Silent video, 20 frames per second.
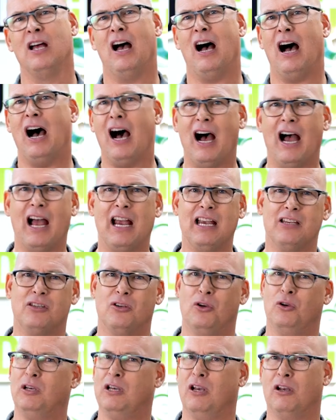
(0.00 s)
high
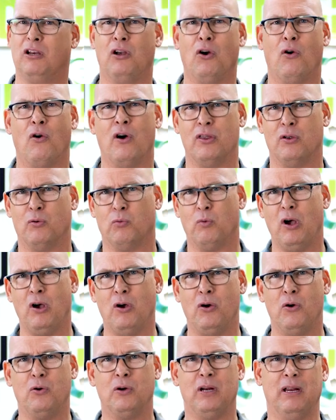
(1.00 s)
so you could go on the
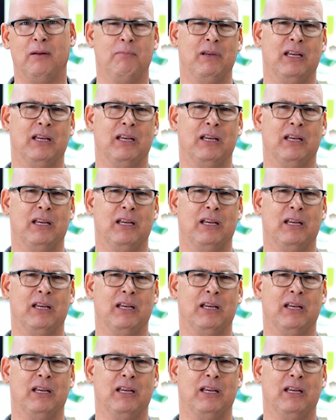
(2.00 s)
road and